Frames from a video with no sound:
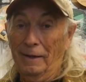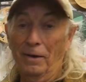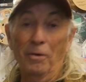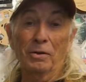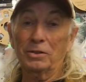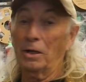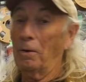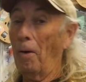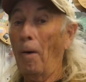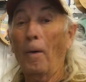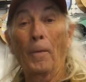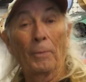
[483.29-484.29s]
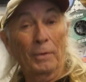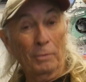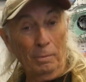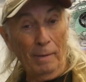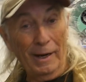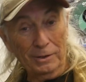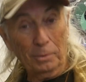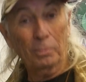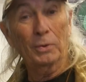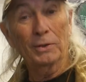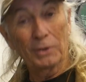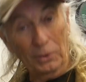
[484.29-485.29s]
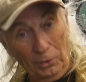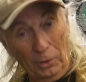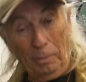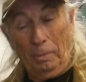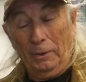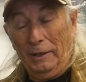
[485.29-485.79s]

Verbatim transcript: and all of a sudden, oh, we're back to printing normal